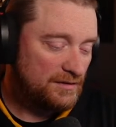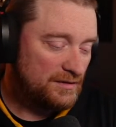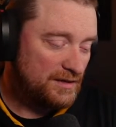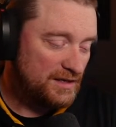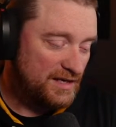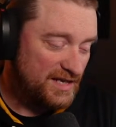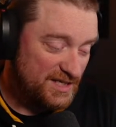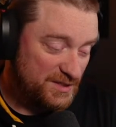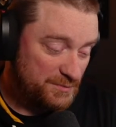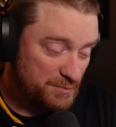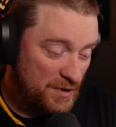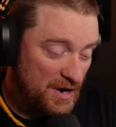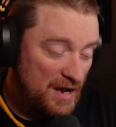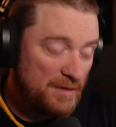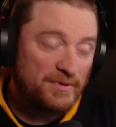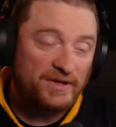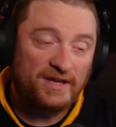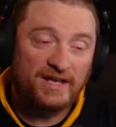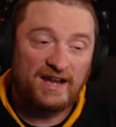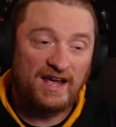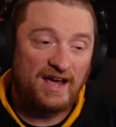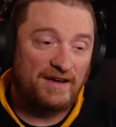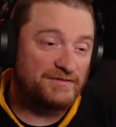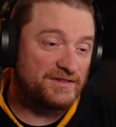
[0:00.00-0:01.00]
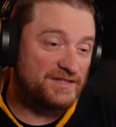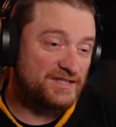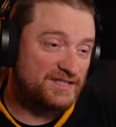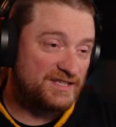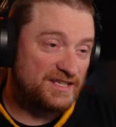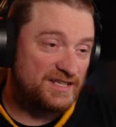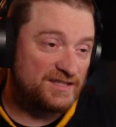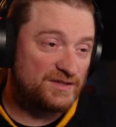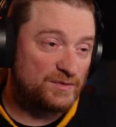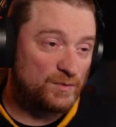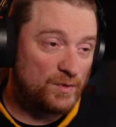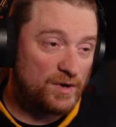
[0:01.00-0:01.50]
He's probably going to have to
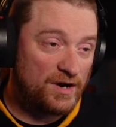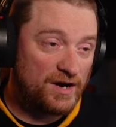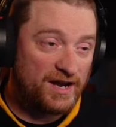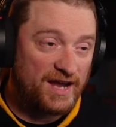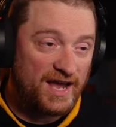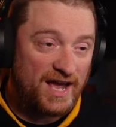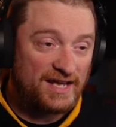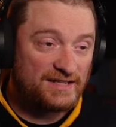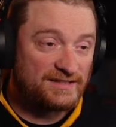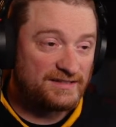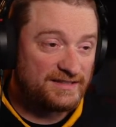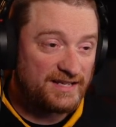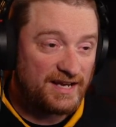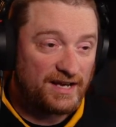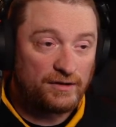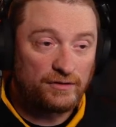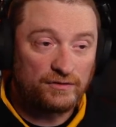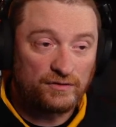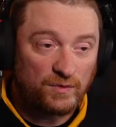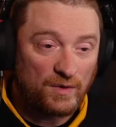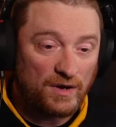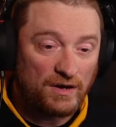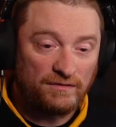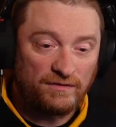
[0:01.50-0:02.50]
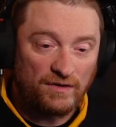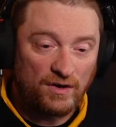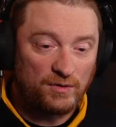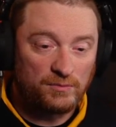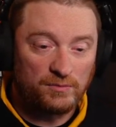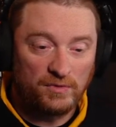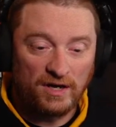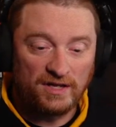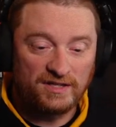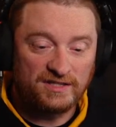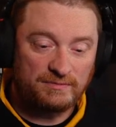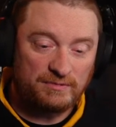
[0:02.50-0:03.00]
season where he has 10 or 12 home
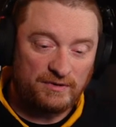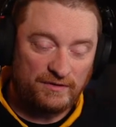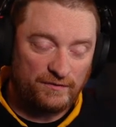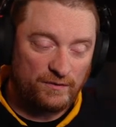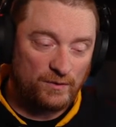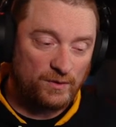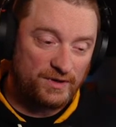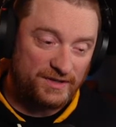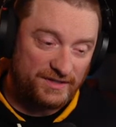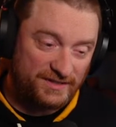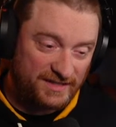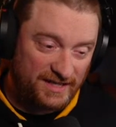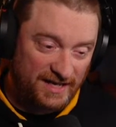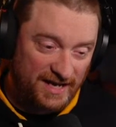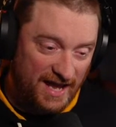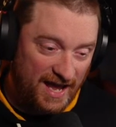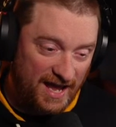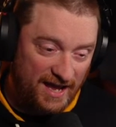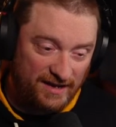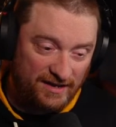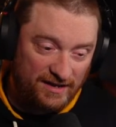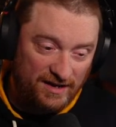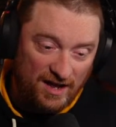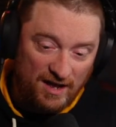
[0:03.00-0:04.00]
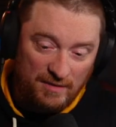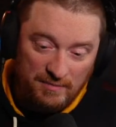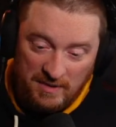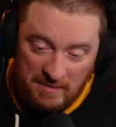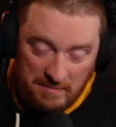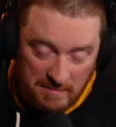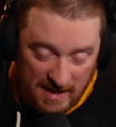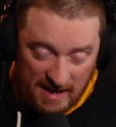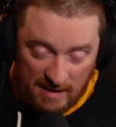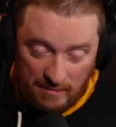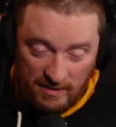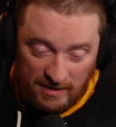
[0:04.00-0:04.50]
runs before he's going to hang it up, and
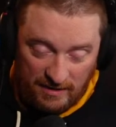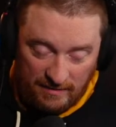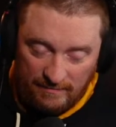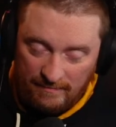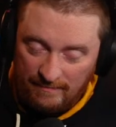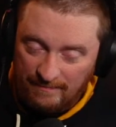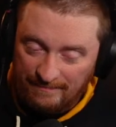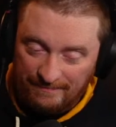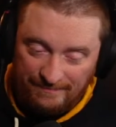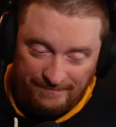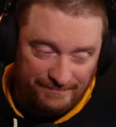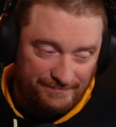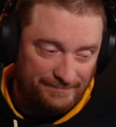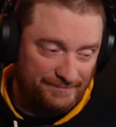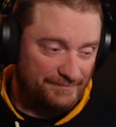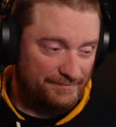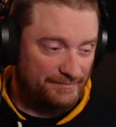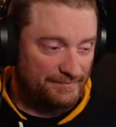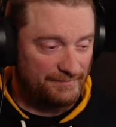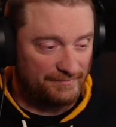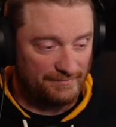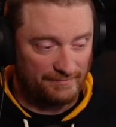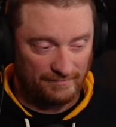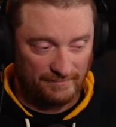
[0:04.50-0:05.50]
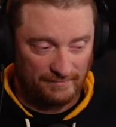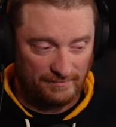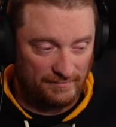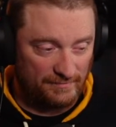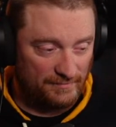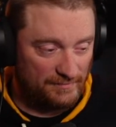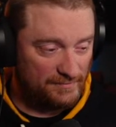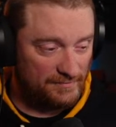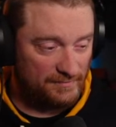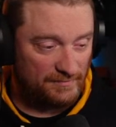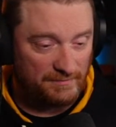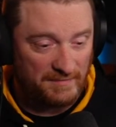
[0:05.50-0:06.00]
maybe
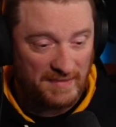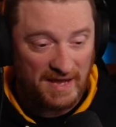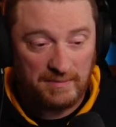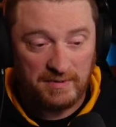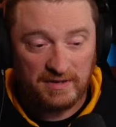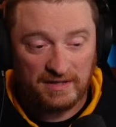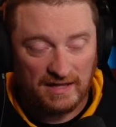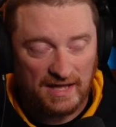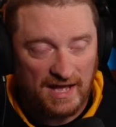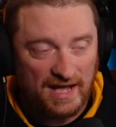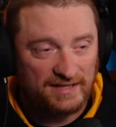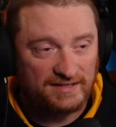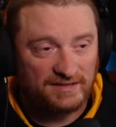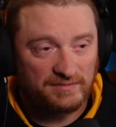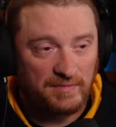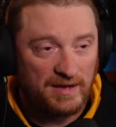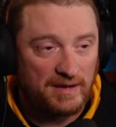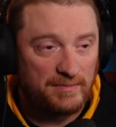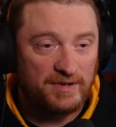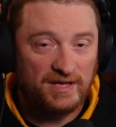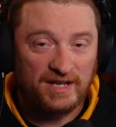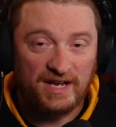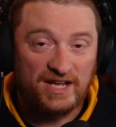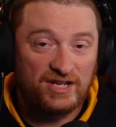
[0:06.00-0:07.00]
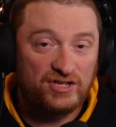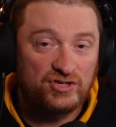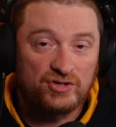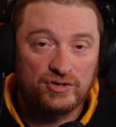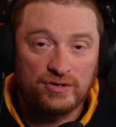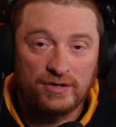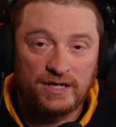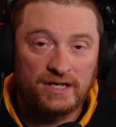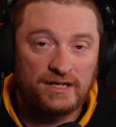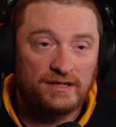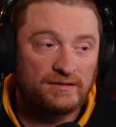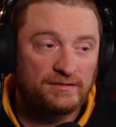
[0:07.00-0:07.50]
less, maybe an
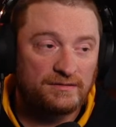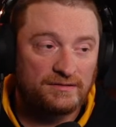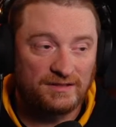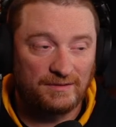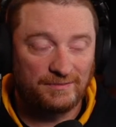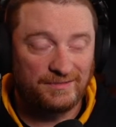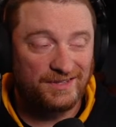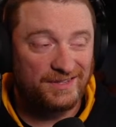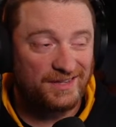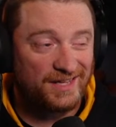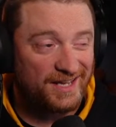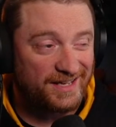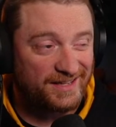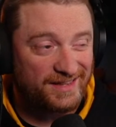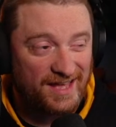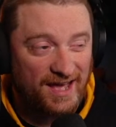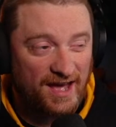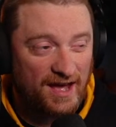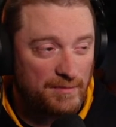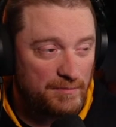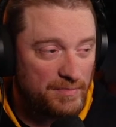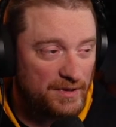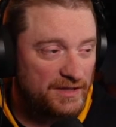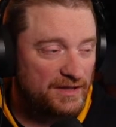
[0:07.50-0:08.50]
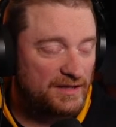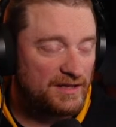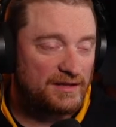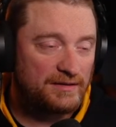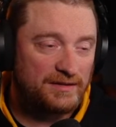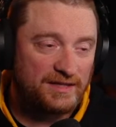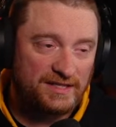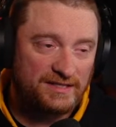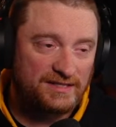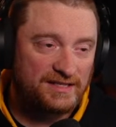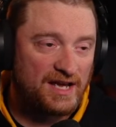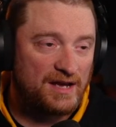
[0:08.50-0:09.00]
injury, something like that. But
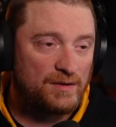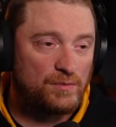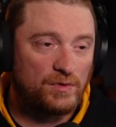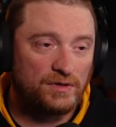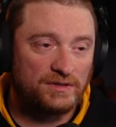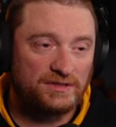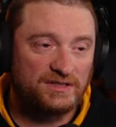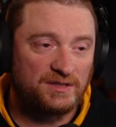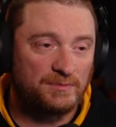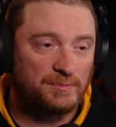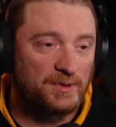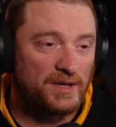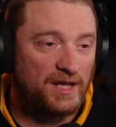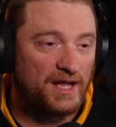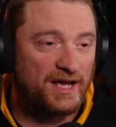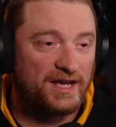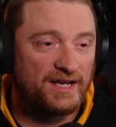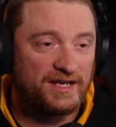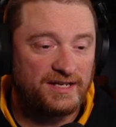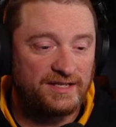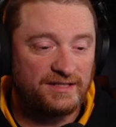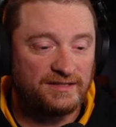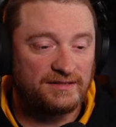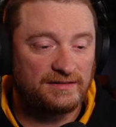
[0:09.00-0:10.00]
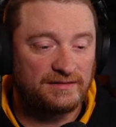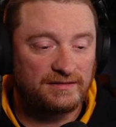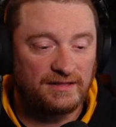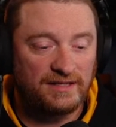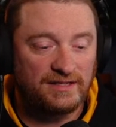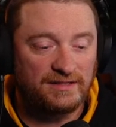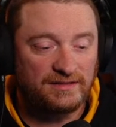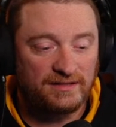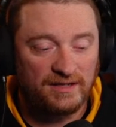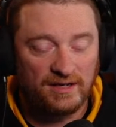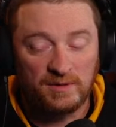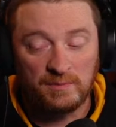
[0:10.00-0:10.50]
this guy wants to play.
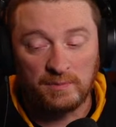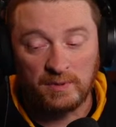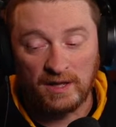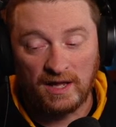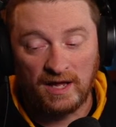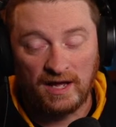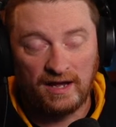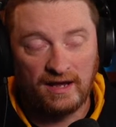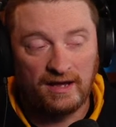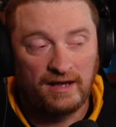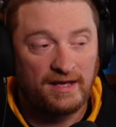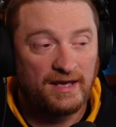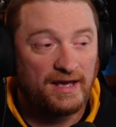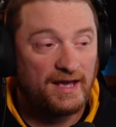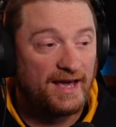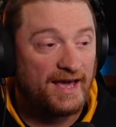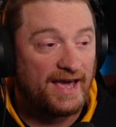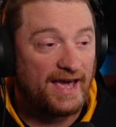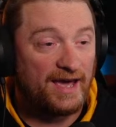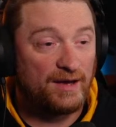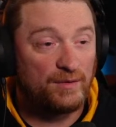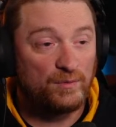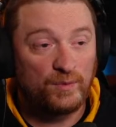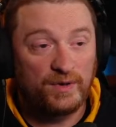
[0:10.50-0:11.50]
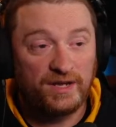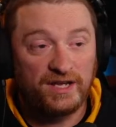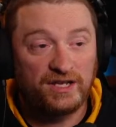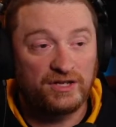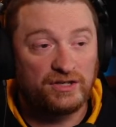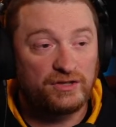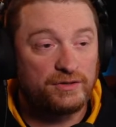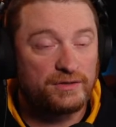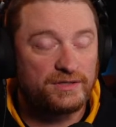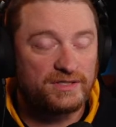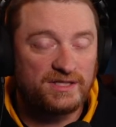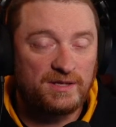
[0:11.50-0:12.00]
He's going to play, and we could
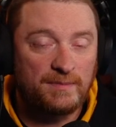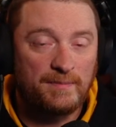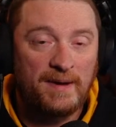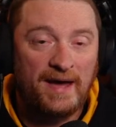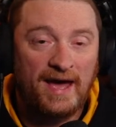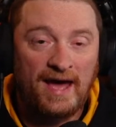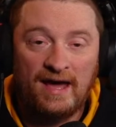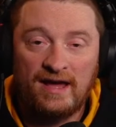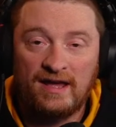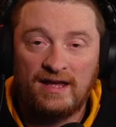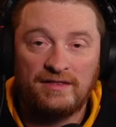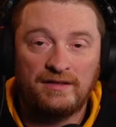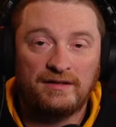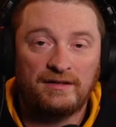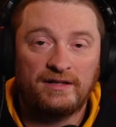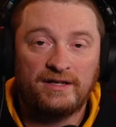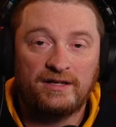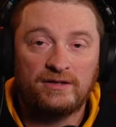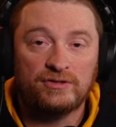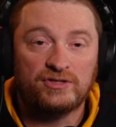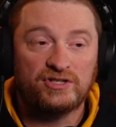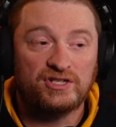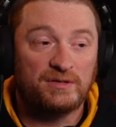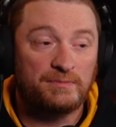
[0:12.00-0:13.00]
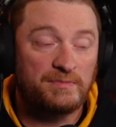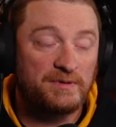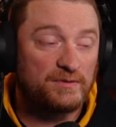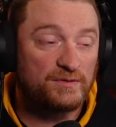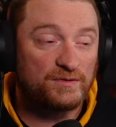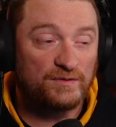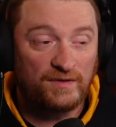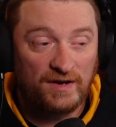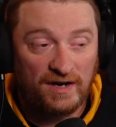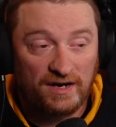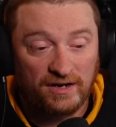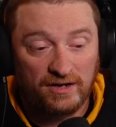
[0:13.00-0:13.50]
use the bat and the leadership. He was
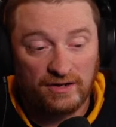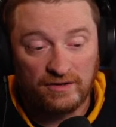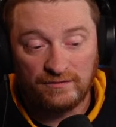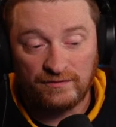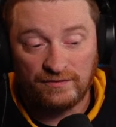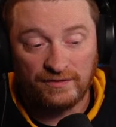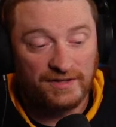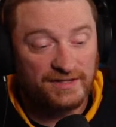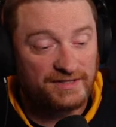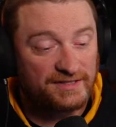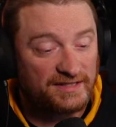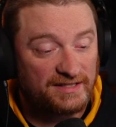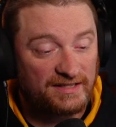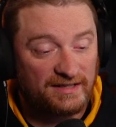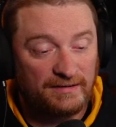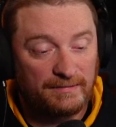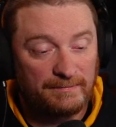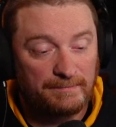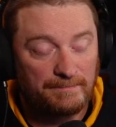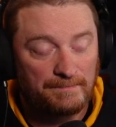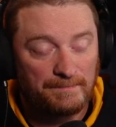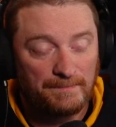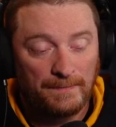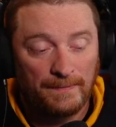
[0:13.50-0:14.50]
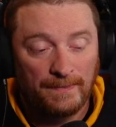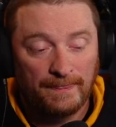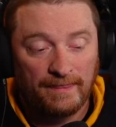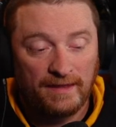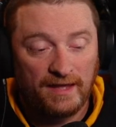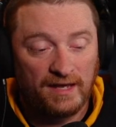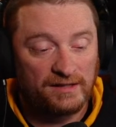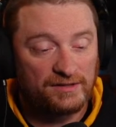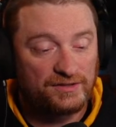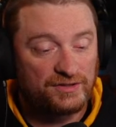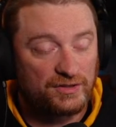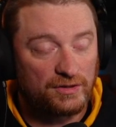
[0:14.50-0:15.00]
very good for this team
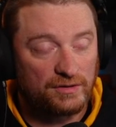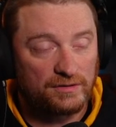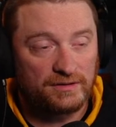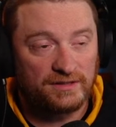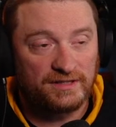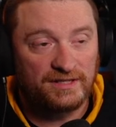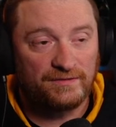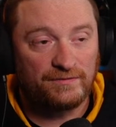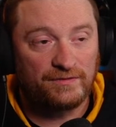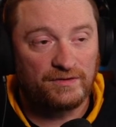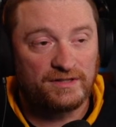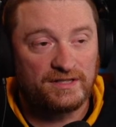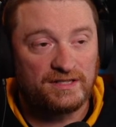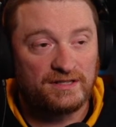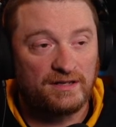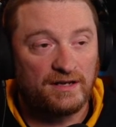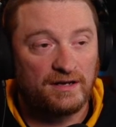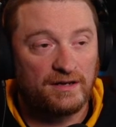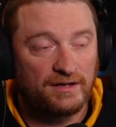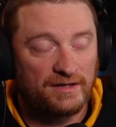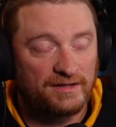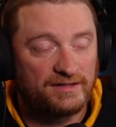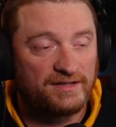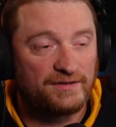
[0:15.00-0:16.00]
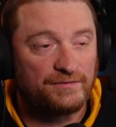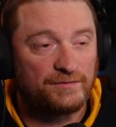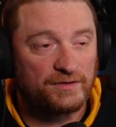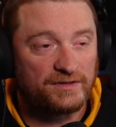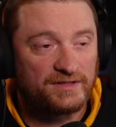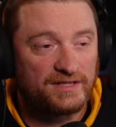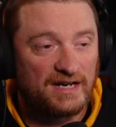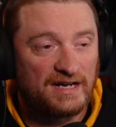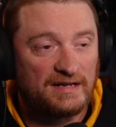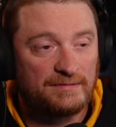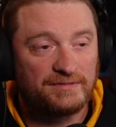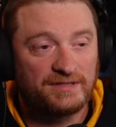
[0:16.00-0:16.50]
at different
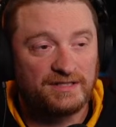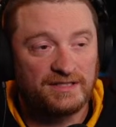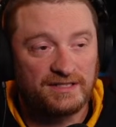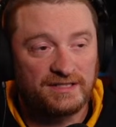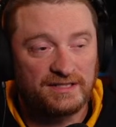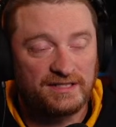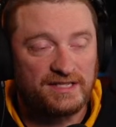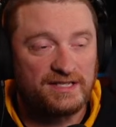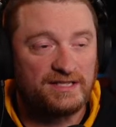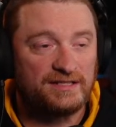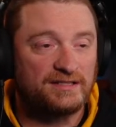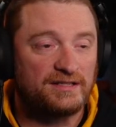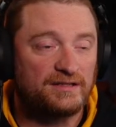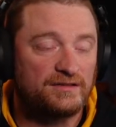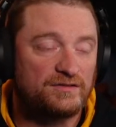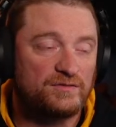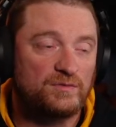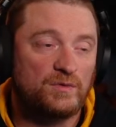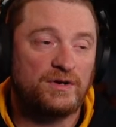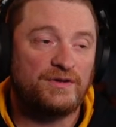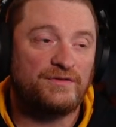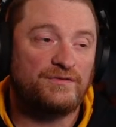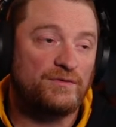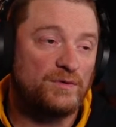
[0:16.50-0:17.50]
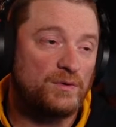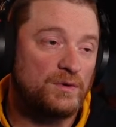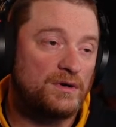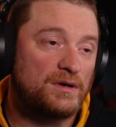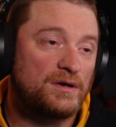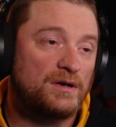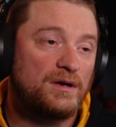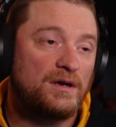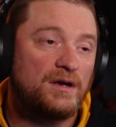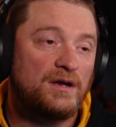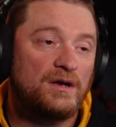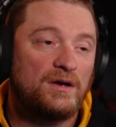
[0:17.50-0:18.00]
times of the season in 24,
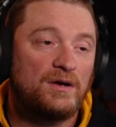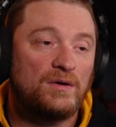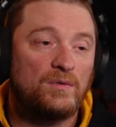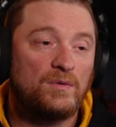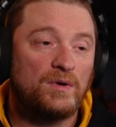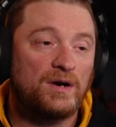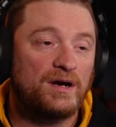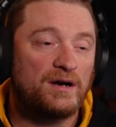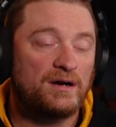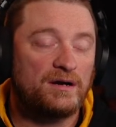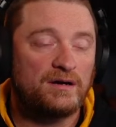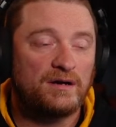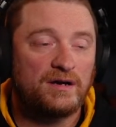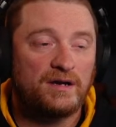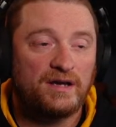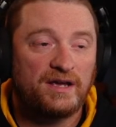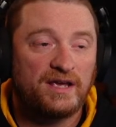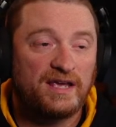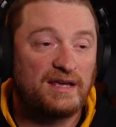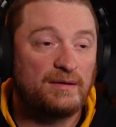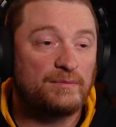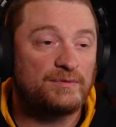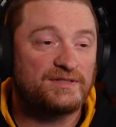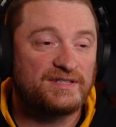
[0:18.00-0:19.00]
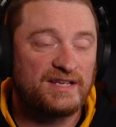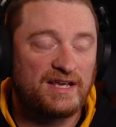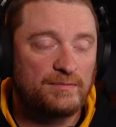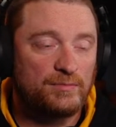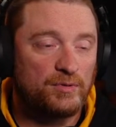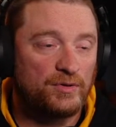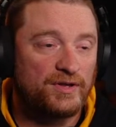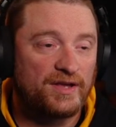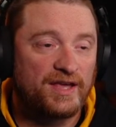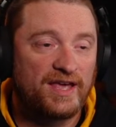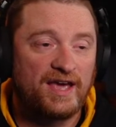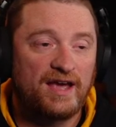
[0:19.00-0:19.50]
where he was
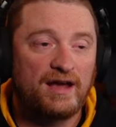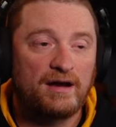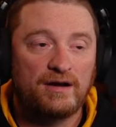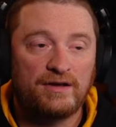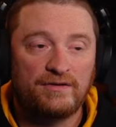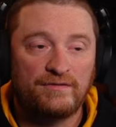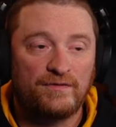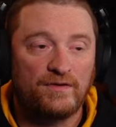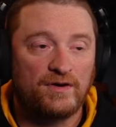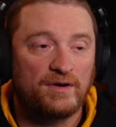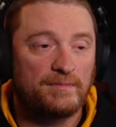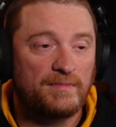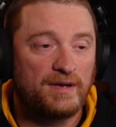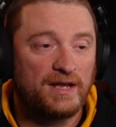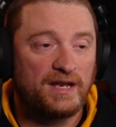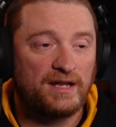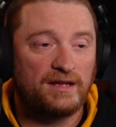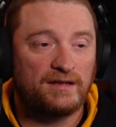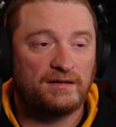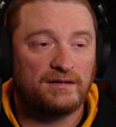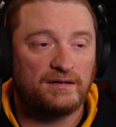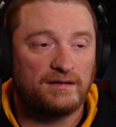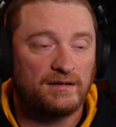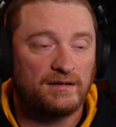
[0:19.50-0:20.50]
able to carry for a minute.